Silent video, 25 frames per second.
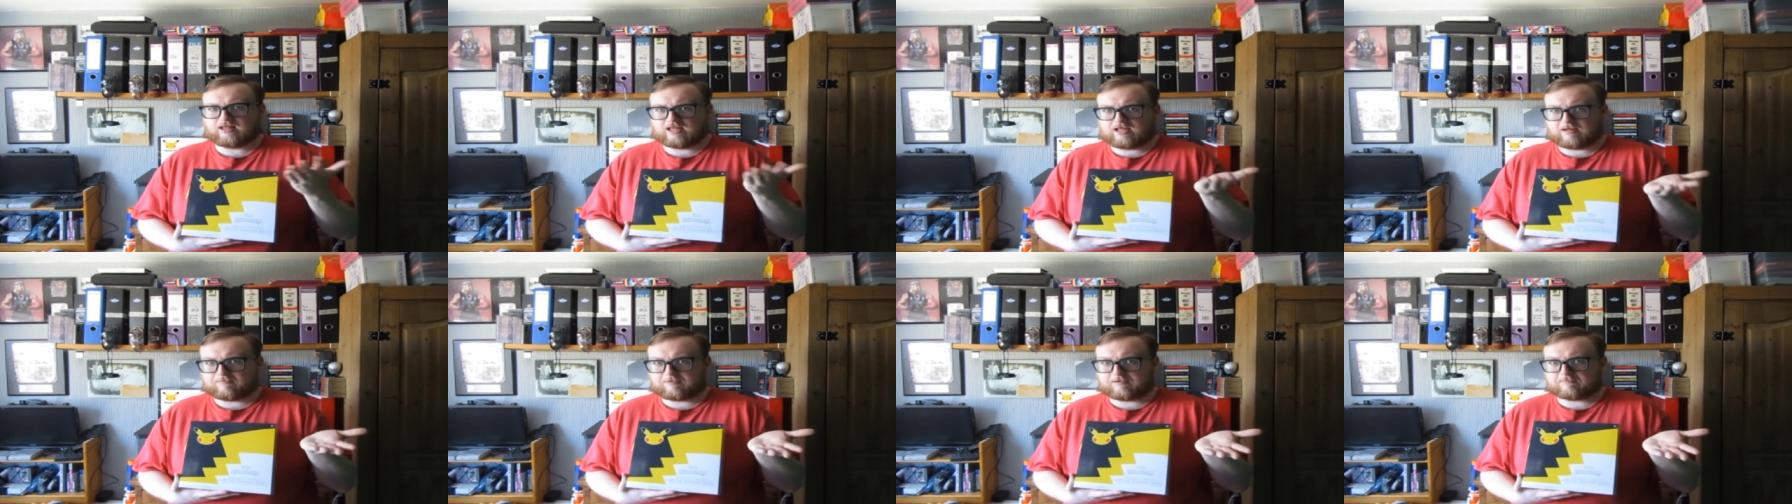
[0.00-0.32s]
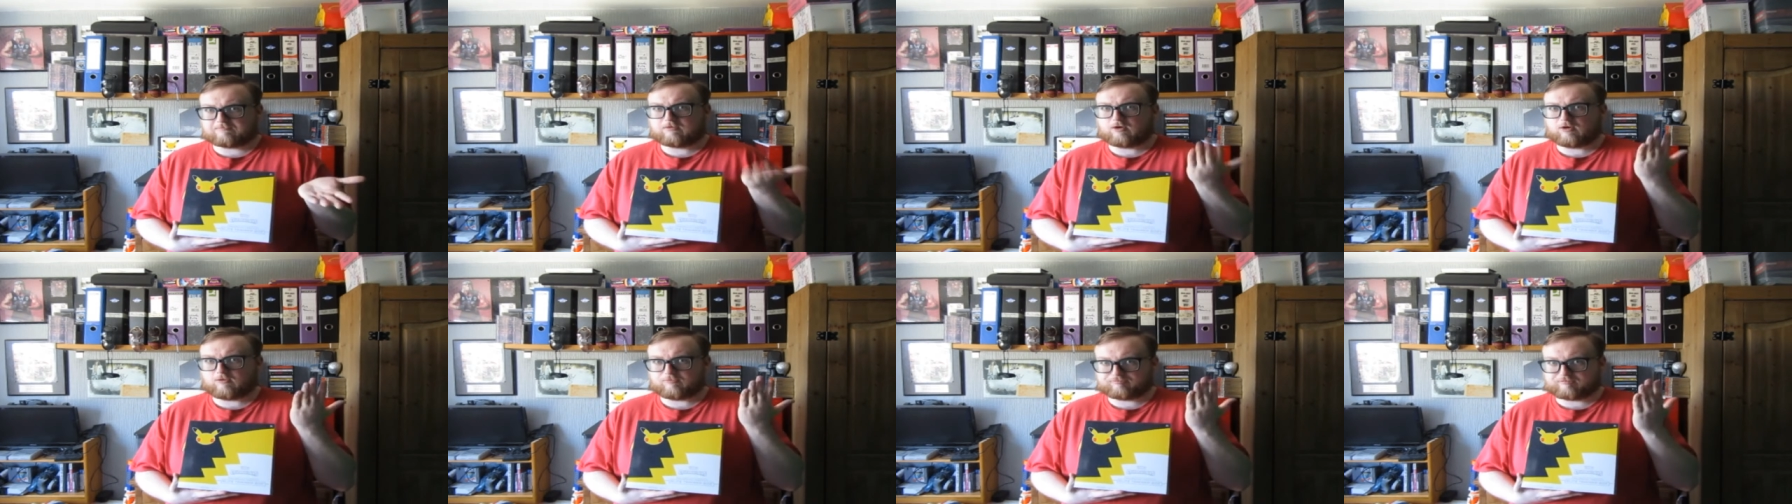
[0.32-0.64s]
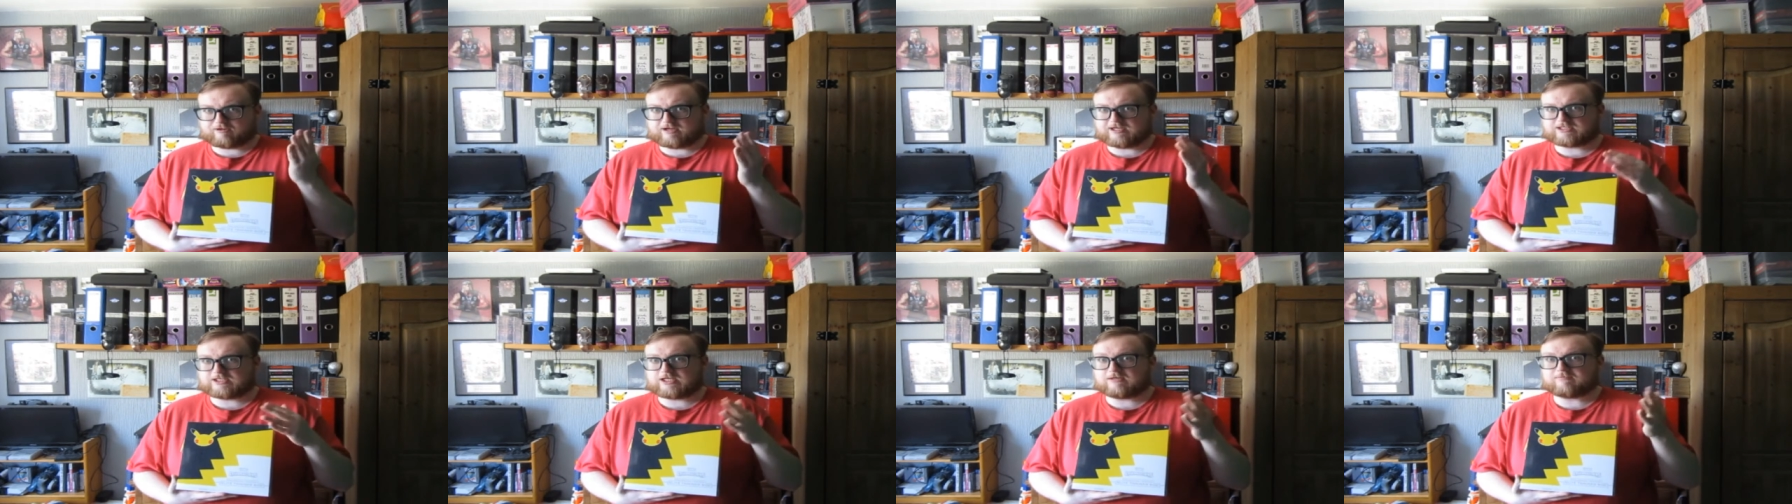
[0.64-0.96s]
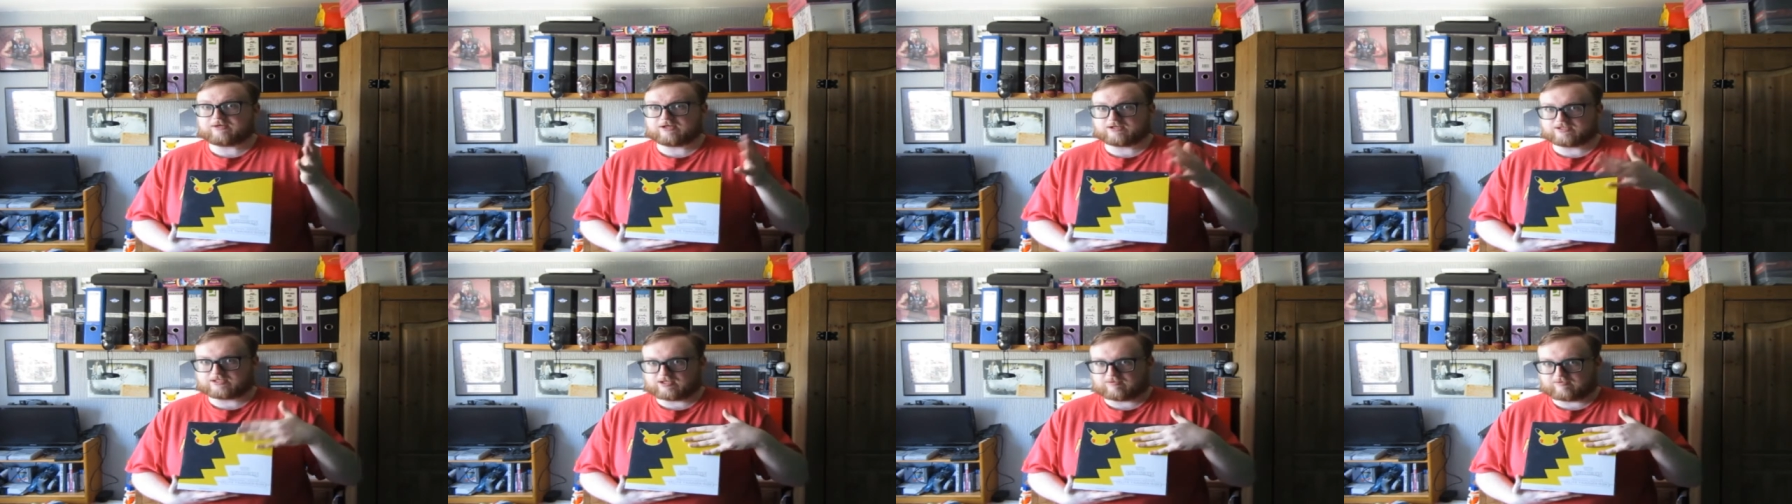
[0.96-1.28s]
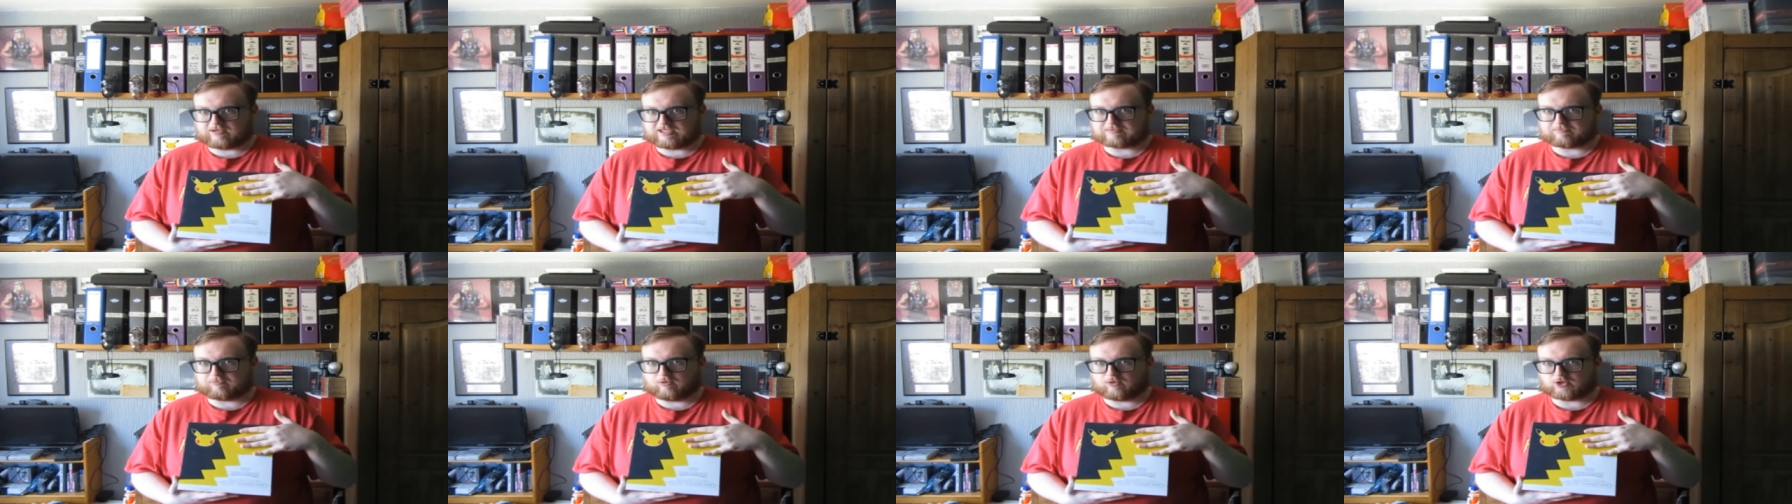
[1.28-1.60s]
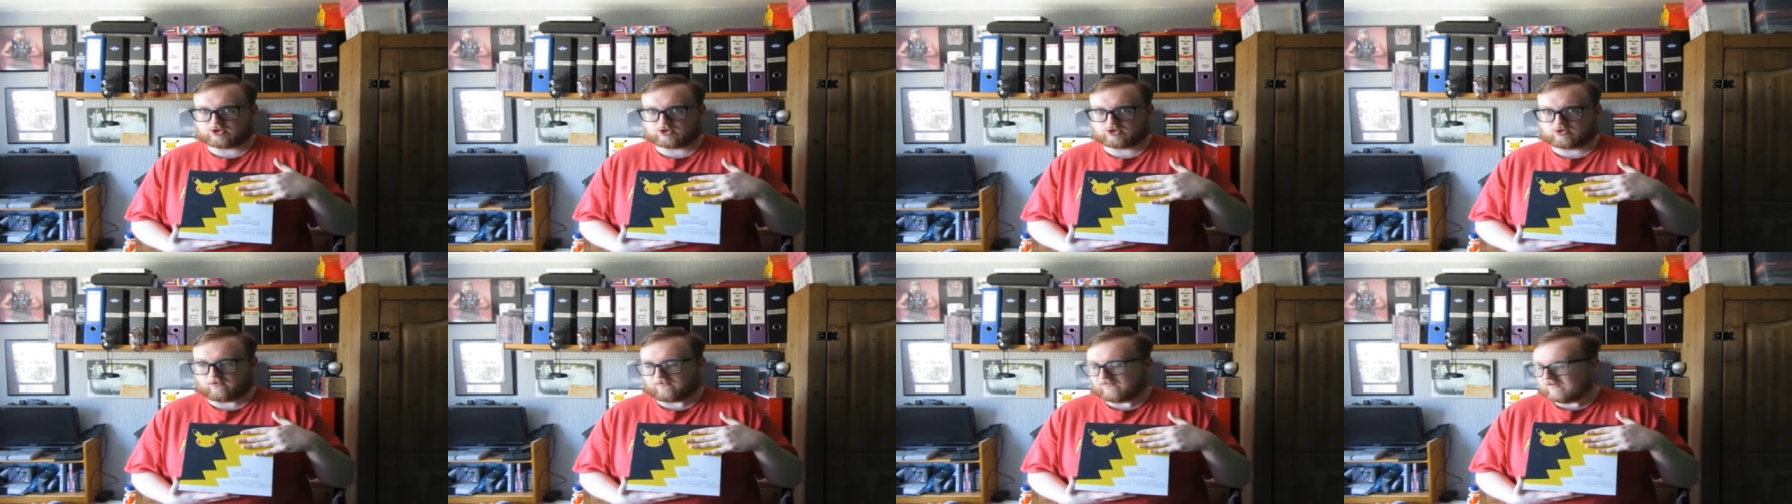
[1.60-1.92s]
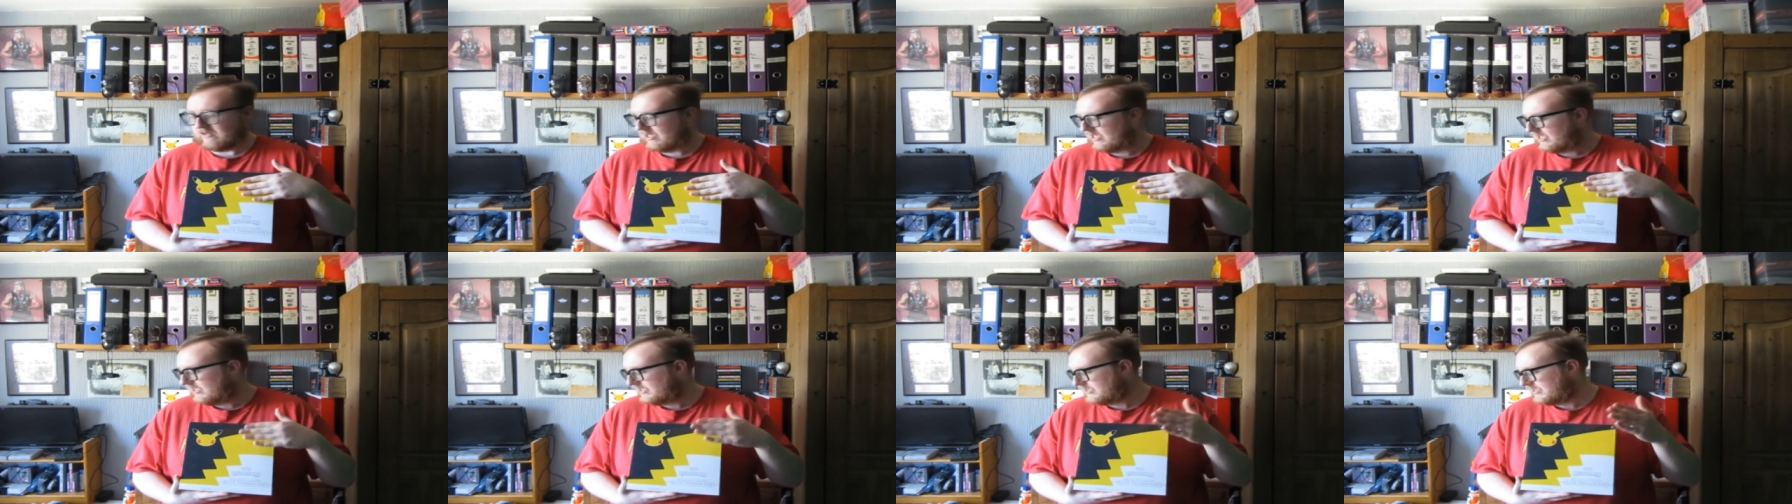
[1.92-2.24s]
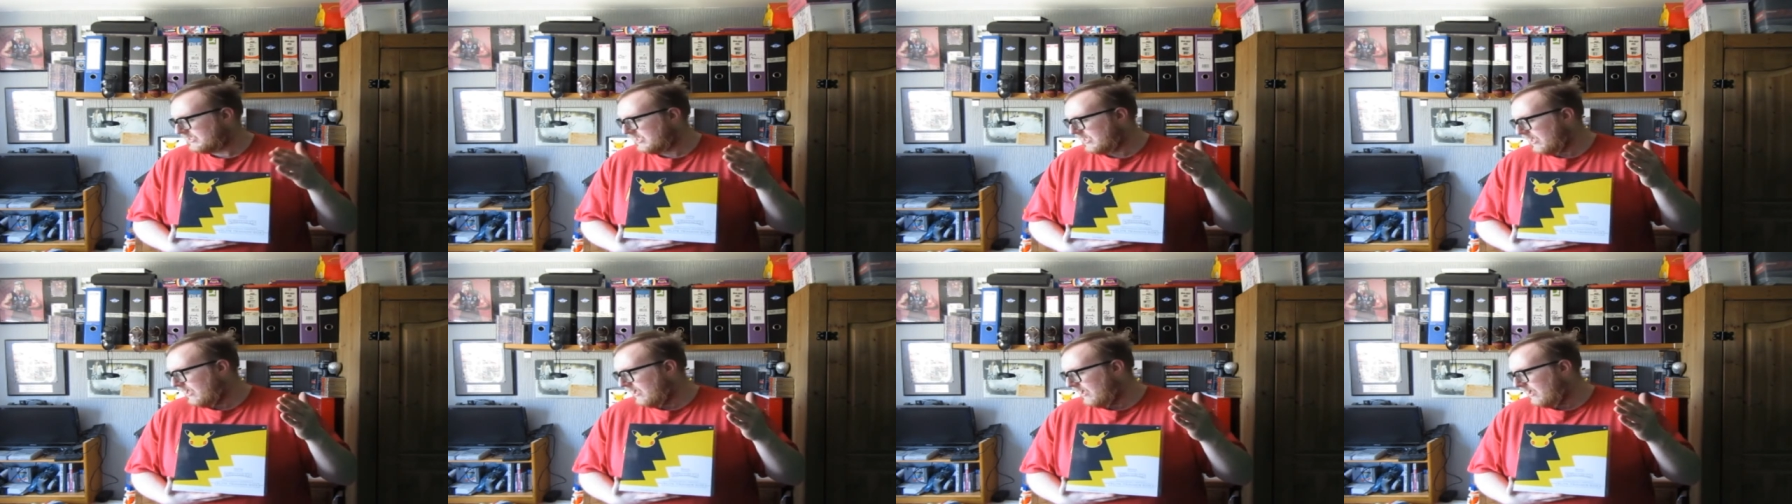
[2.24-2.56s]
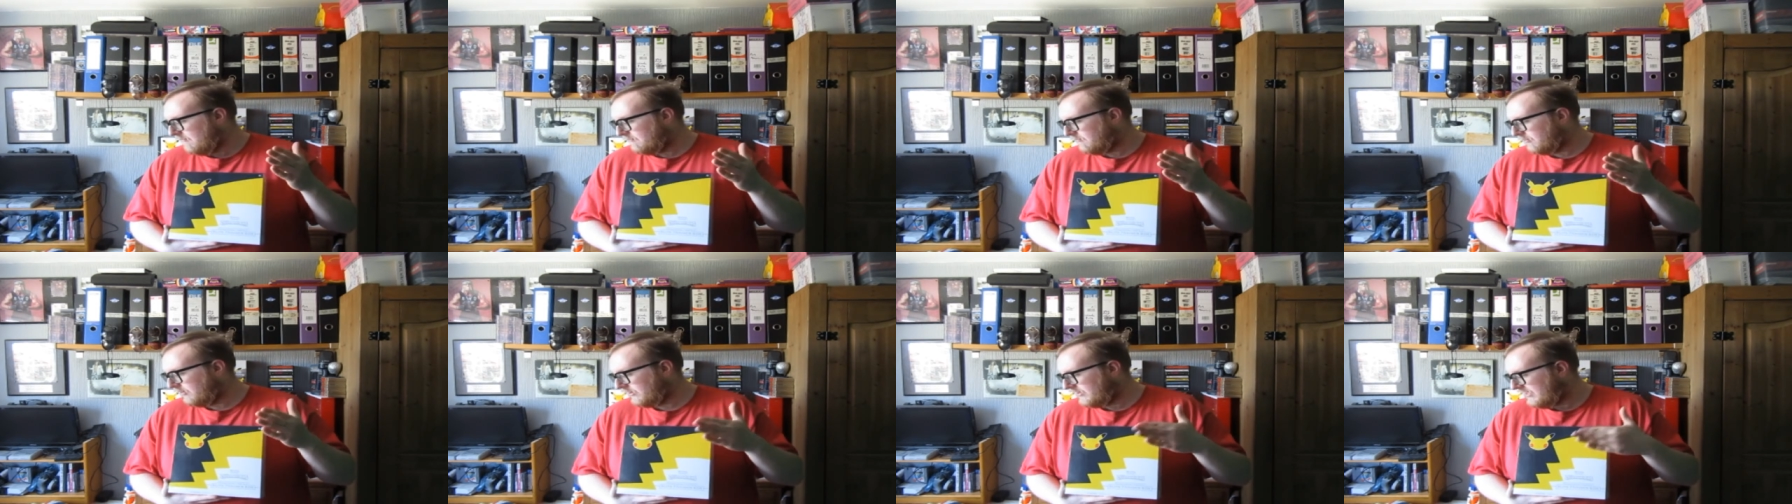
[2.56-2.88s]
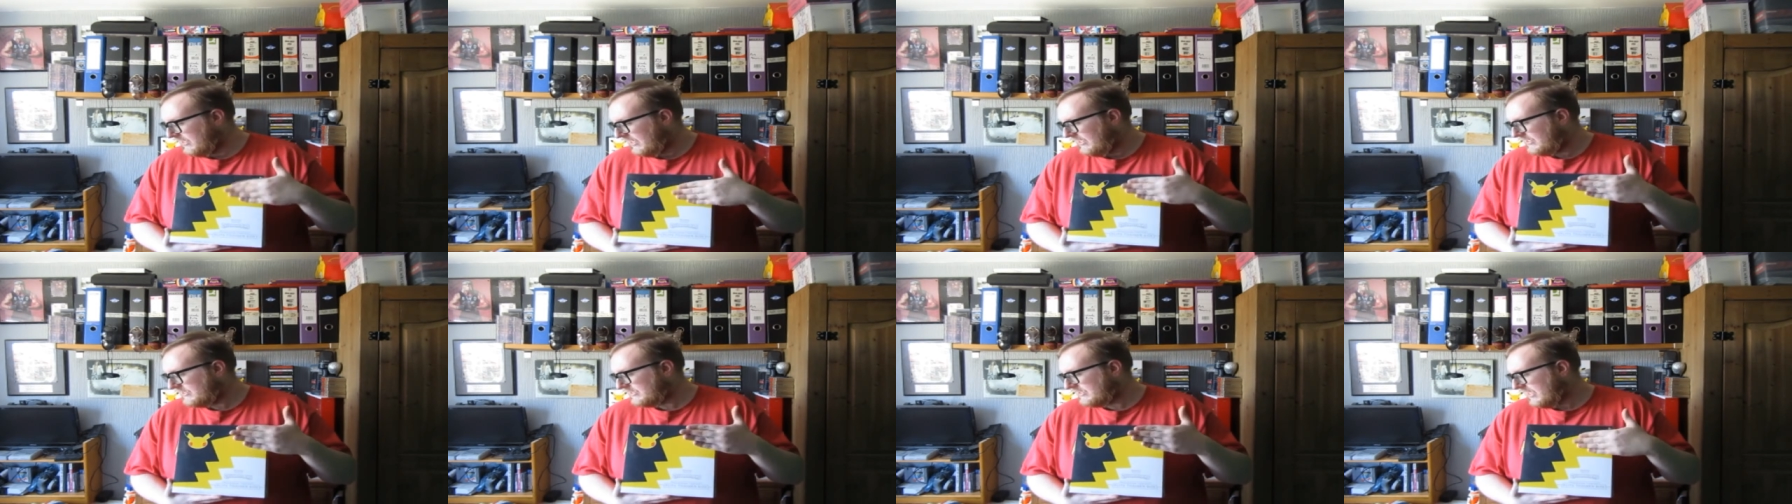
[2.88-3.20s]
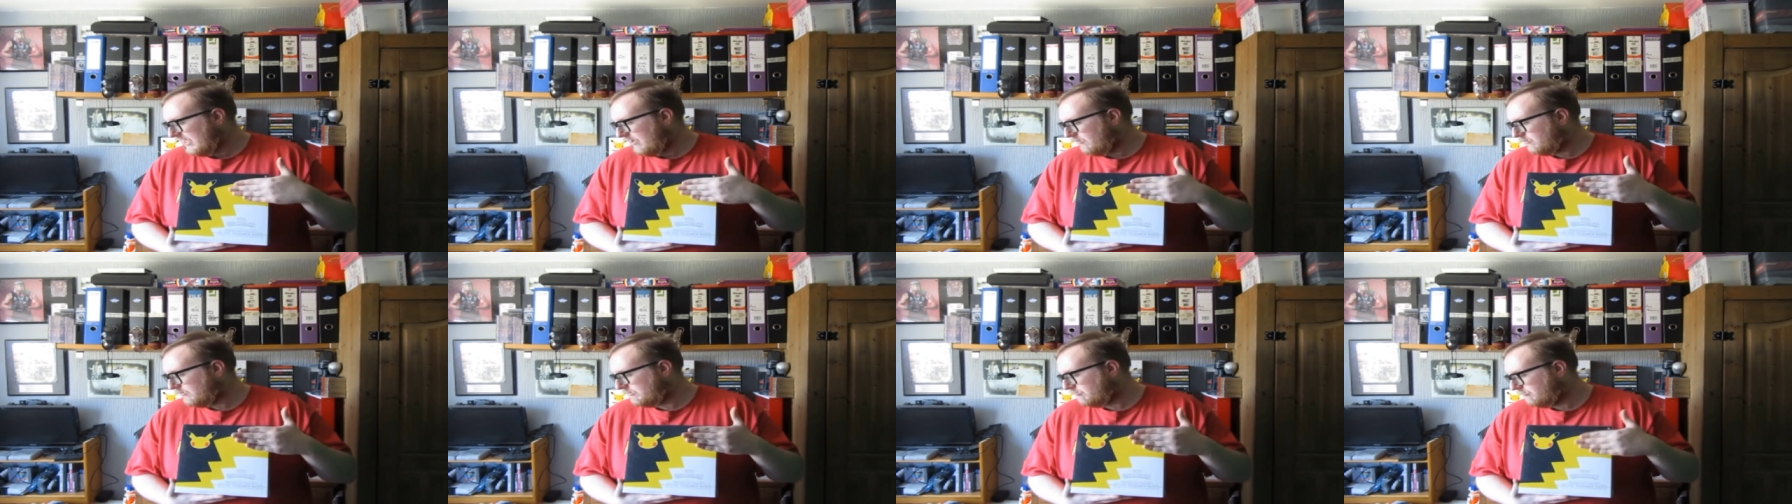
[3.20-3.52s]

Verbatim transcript: a little bit more pricier because there is more stuff in it. But these now